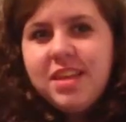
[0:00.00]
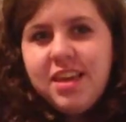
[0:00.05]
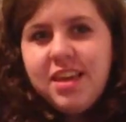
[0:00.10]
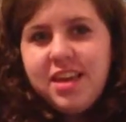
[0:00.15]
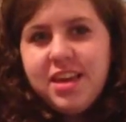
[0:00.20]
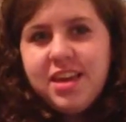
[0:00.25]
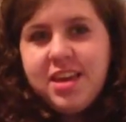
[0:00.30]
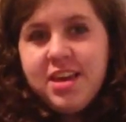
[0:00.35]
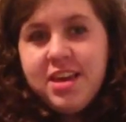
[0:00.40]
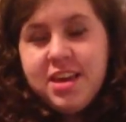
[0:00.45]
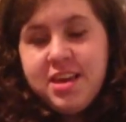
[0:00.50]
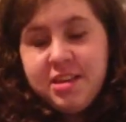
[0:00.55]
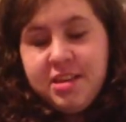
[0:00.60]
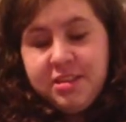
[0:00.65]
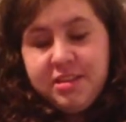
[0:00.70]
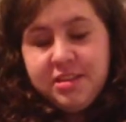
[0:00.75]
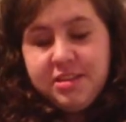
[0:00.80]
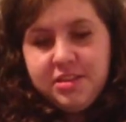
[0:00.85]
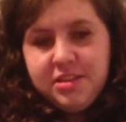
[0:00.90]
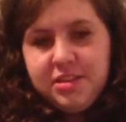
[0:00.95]

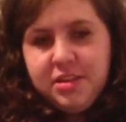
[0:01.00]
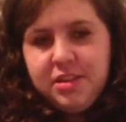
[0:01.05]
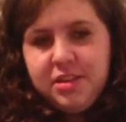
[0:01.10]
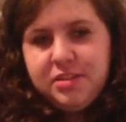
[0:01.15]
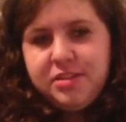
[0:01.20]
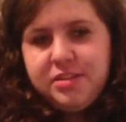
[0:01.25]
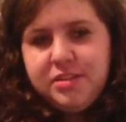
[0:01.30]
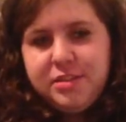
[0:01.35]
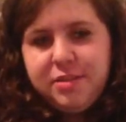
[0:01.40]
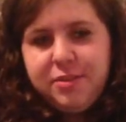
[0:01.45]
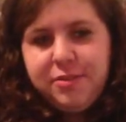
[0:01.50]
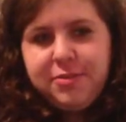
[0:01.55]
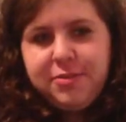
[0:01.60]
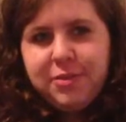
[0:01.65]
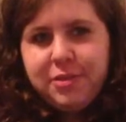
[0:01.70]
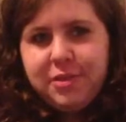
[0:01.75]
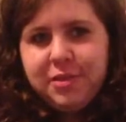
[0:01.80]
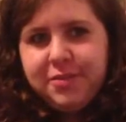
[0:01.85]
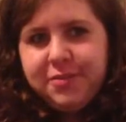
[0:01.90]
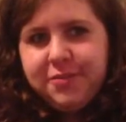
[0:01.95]
And also
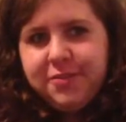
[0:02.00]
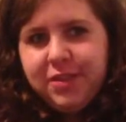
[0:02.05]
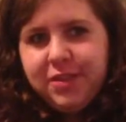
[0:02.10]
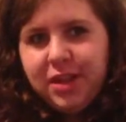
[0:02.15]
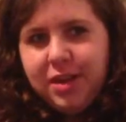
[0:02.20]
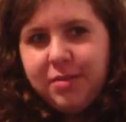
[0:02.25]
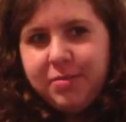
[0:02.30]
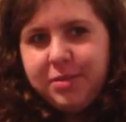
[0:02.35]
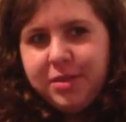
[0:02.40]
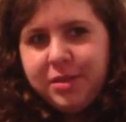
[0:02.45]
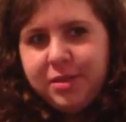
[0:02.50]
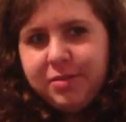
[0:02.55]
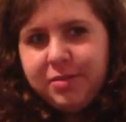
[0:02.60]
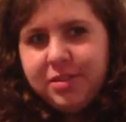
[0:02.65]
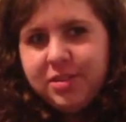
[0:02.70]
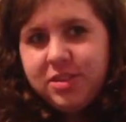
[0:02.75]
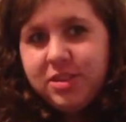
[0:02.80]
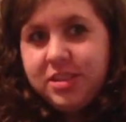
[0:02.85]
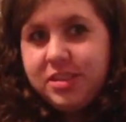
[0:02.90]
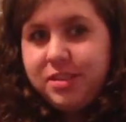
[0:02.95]
for Flopper,
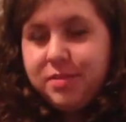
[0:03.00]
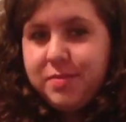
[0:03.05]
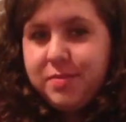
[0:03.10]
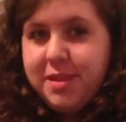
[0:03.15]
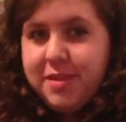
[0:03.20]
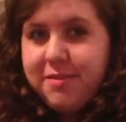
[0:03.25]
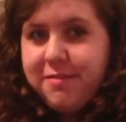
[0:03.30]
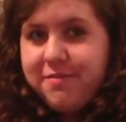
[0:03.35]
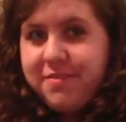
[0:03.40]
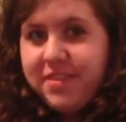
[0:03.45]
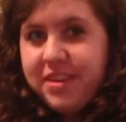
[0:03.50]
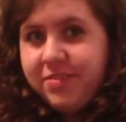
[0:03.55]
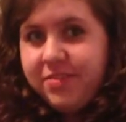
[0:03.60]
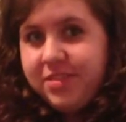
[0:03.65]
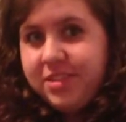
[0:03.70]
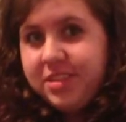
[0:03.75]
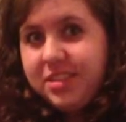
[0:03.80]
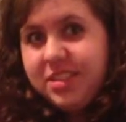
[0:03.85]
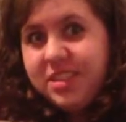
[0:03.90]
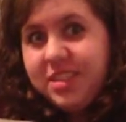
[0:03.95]
which is my
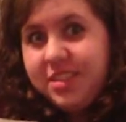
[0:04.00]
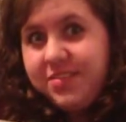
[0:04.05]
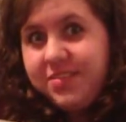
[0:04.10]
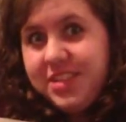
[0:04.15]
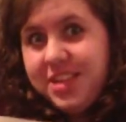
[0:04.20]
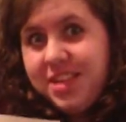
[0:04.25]
favorite stuffed